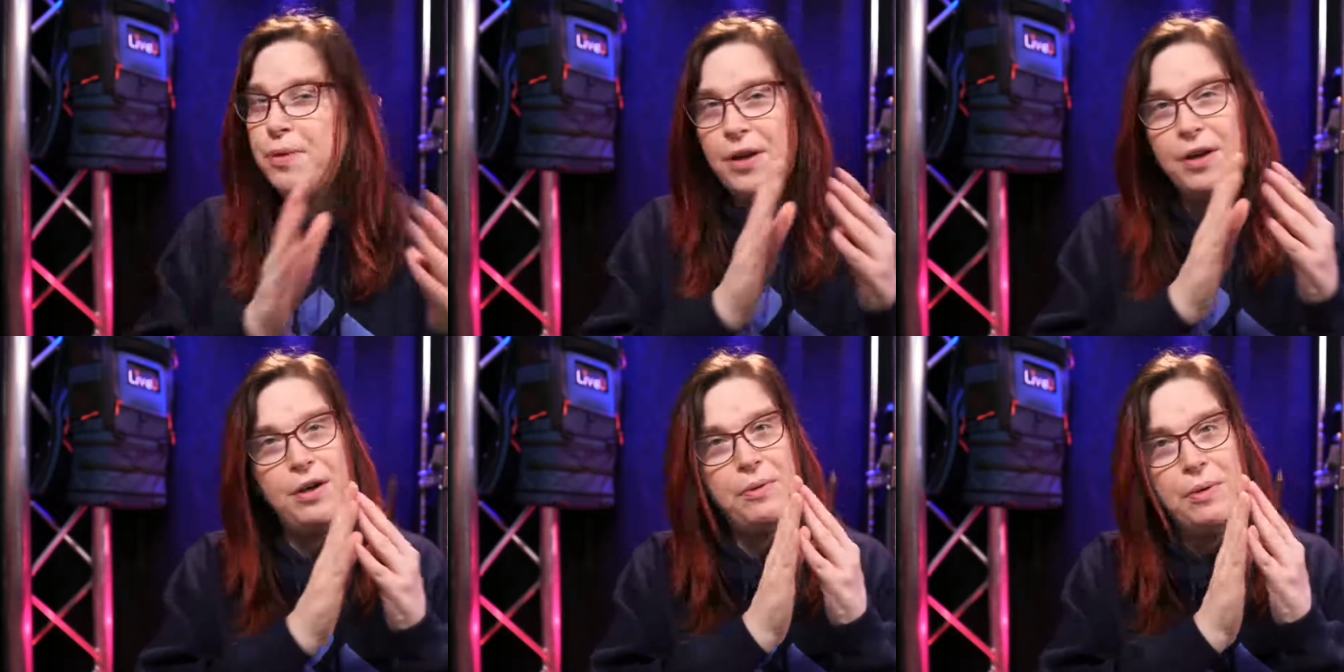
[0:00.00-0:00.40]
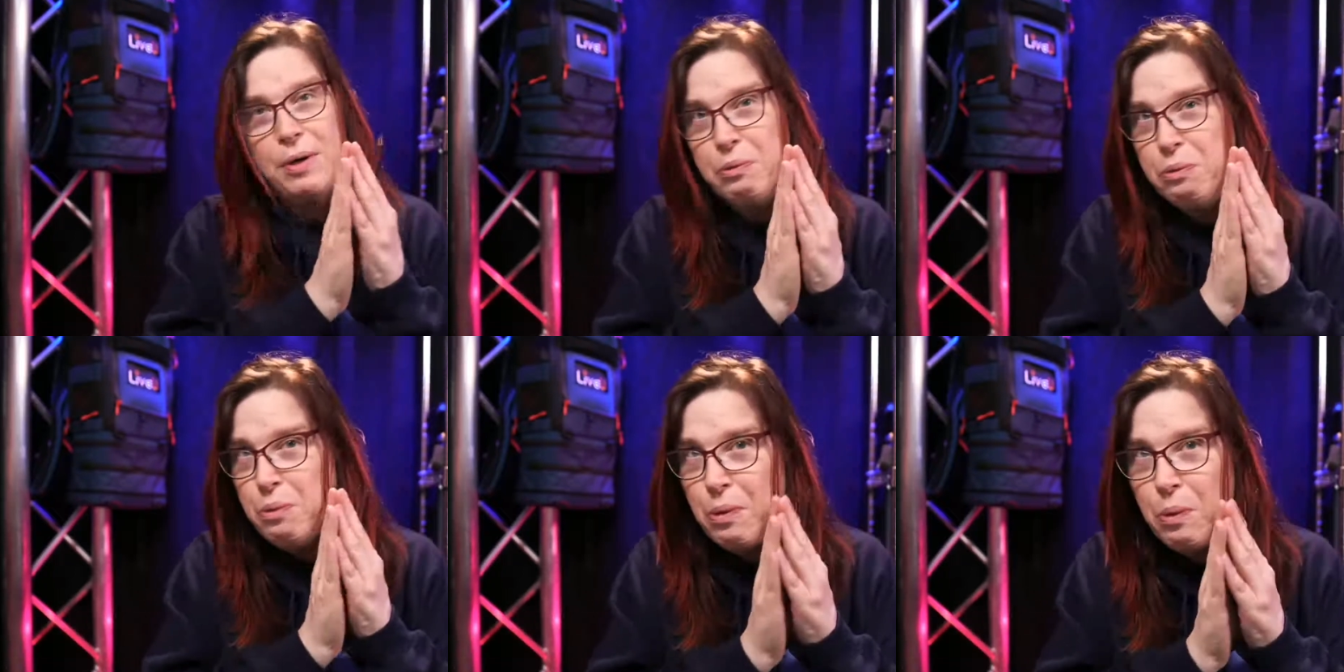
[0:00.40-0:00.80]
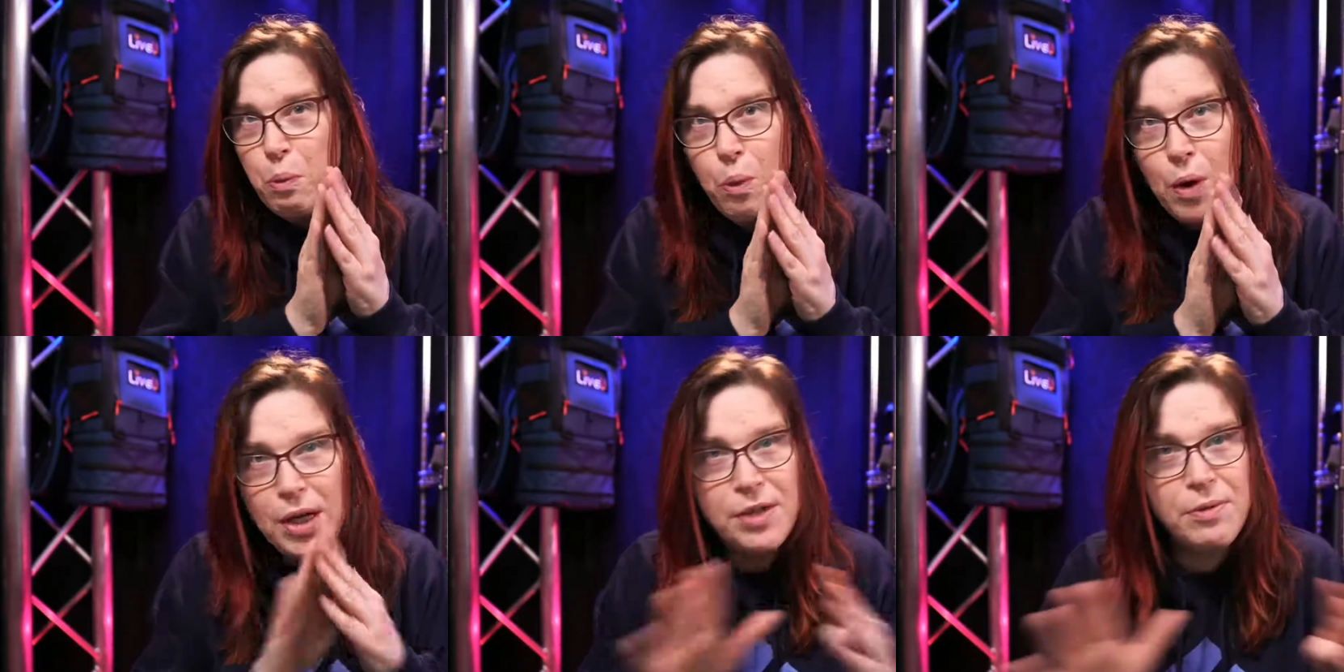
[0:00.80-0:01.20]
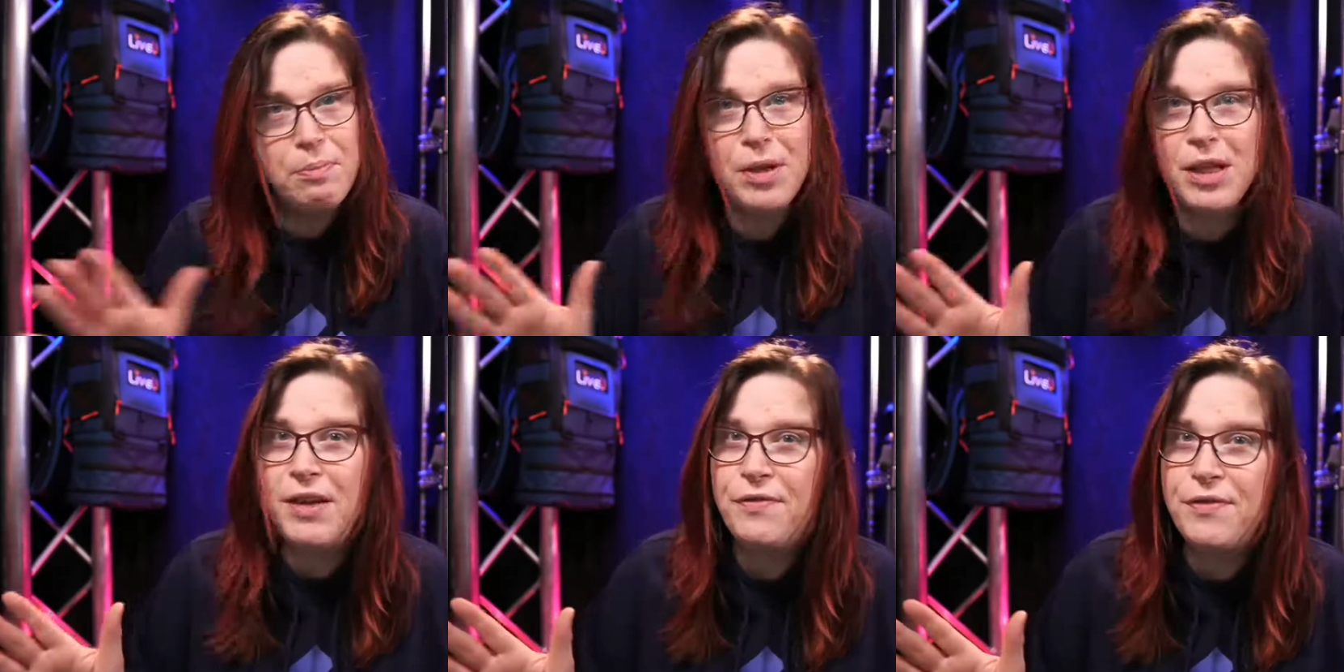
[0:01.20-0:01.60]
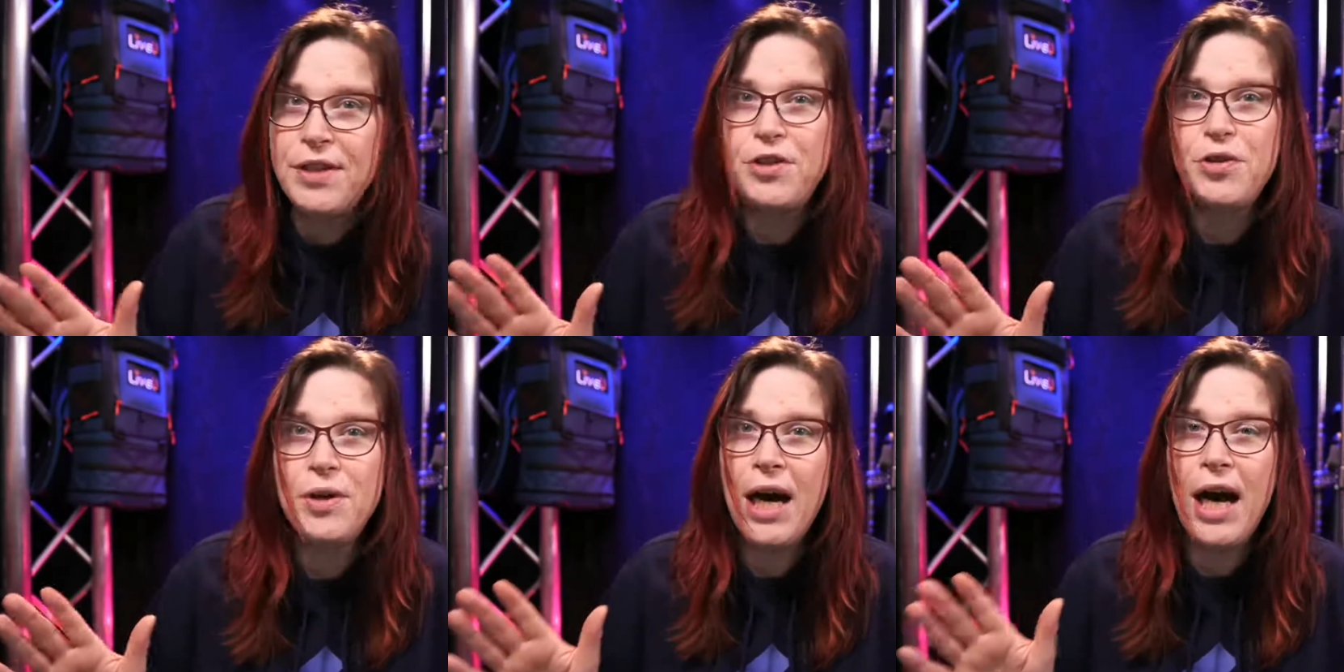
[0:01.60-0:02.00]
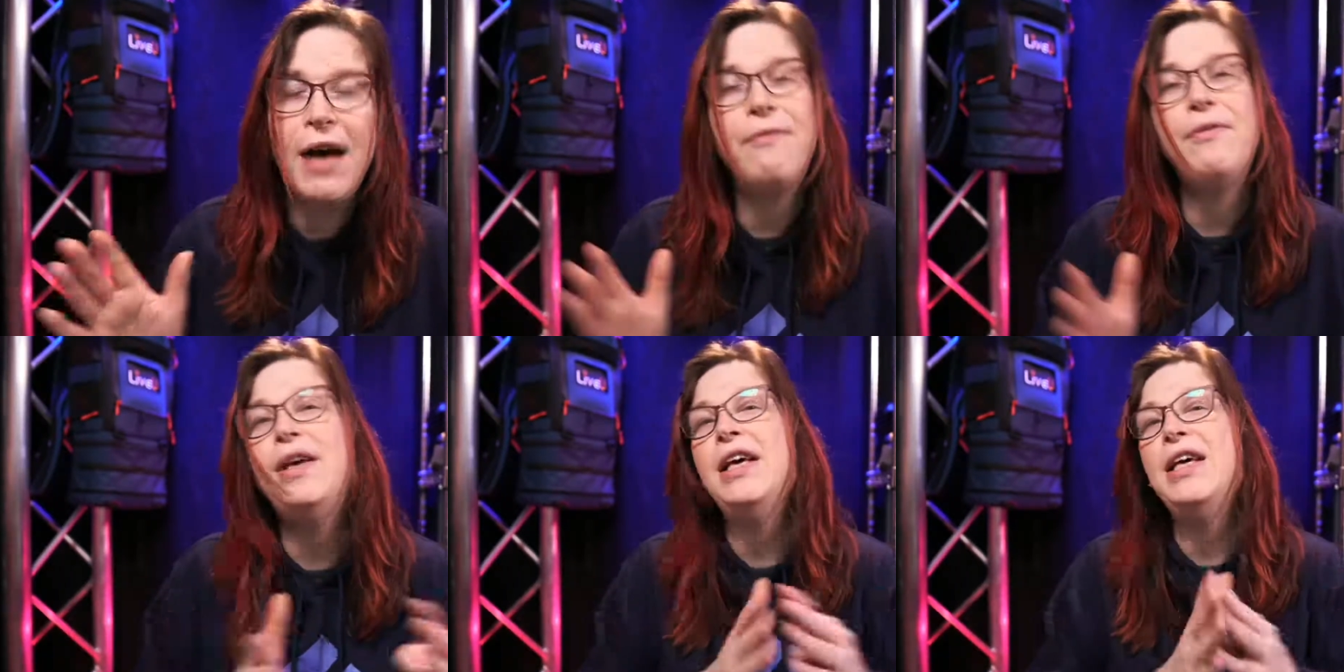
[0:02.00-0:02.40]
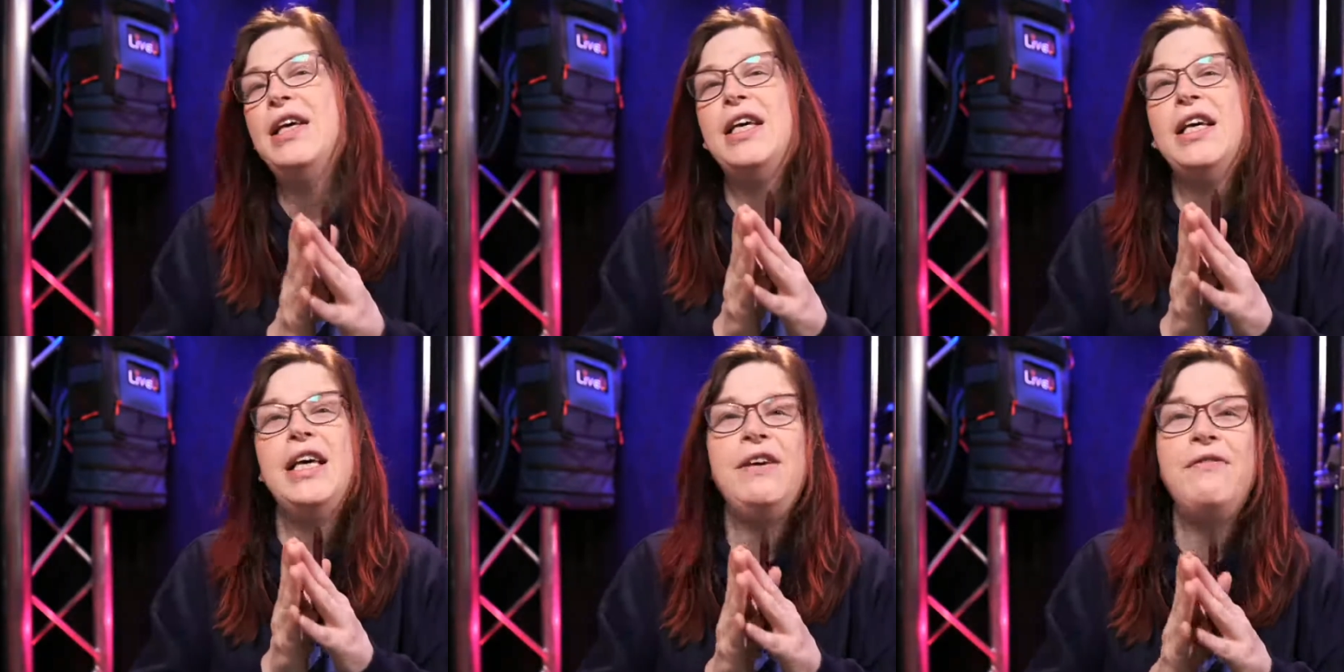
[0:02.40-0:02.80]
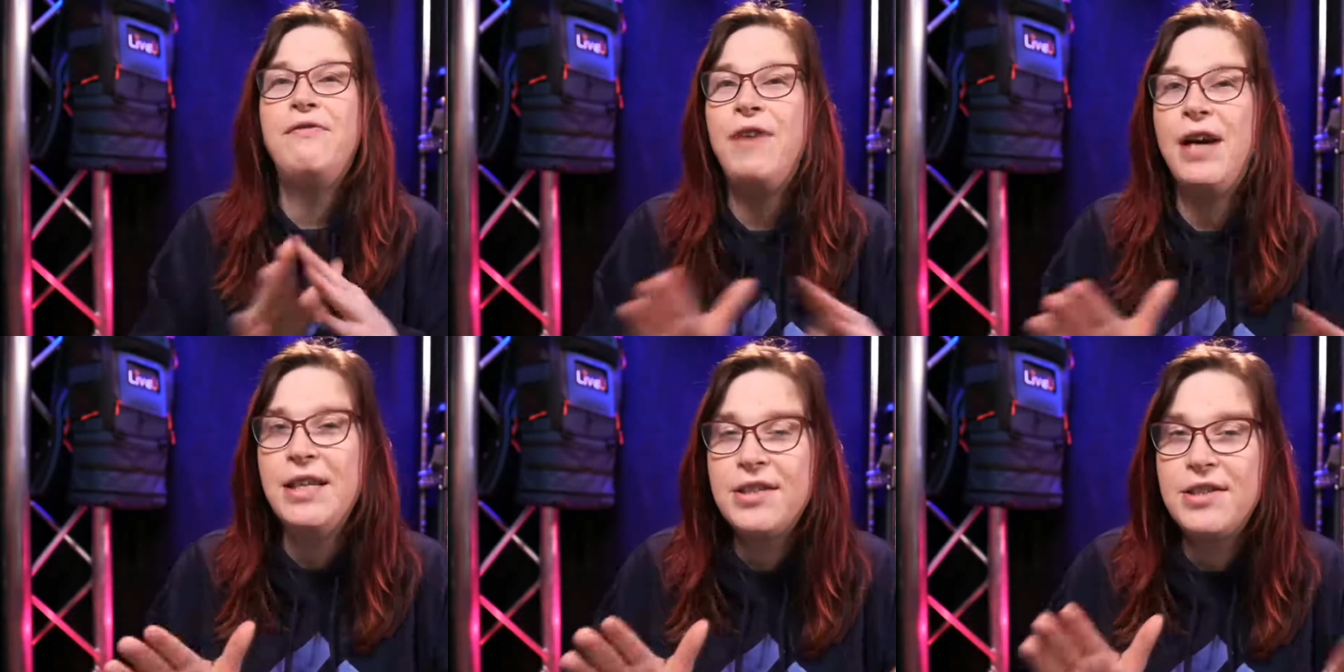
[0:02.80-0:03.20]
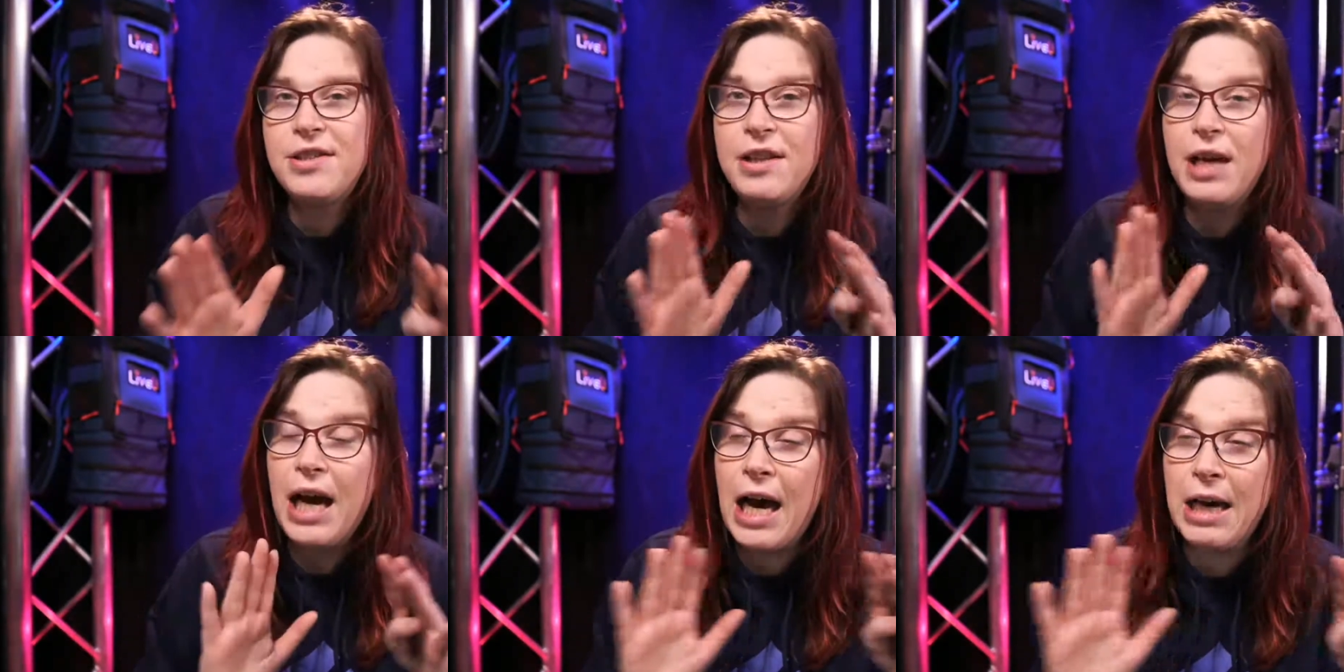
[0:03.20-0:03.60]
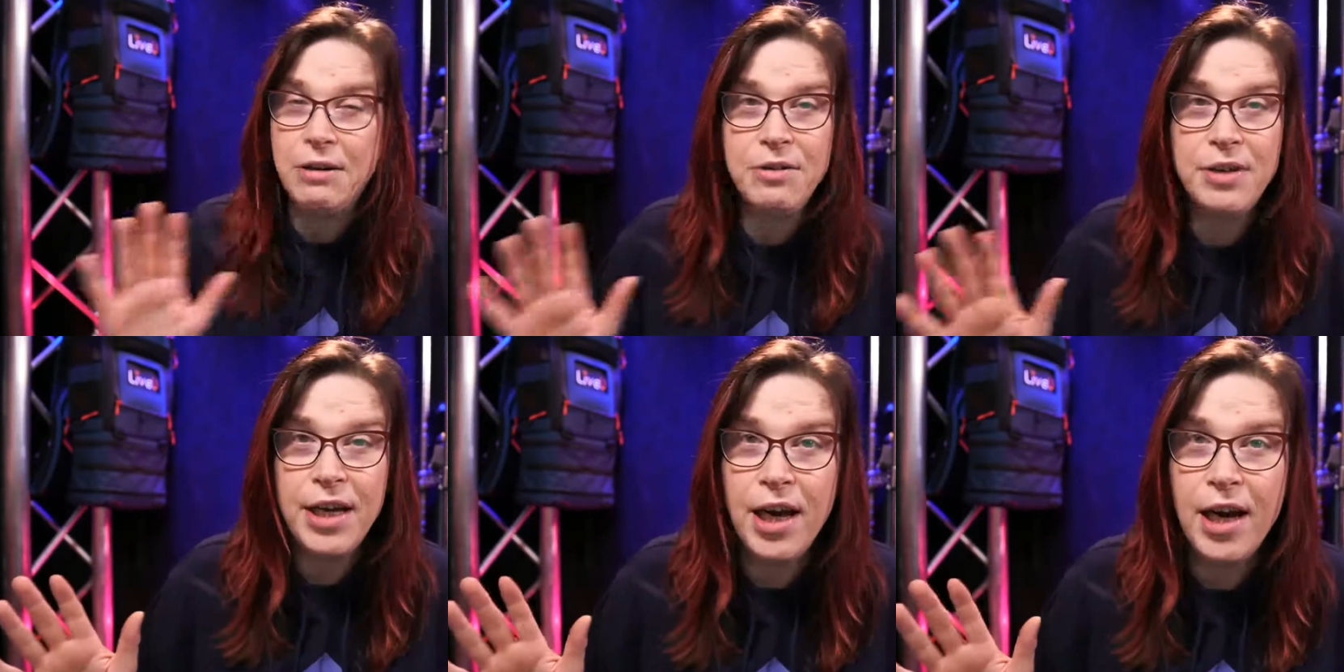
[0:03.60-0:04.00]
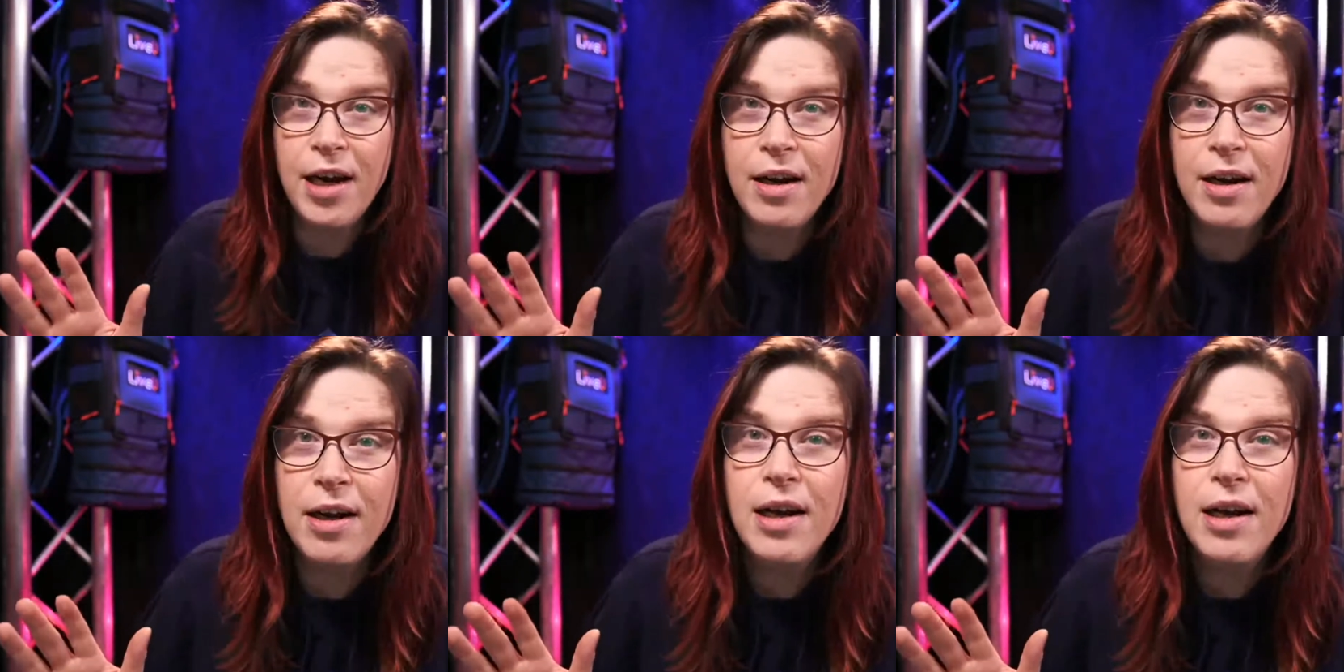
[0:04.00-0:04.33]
what belief that you have, events, I don't care,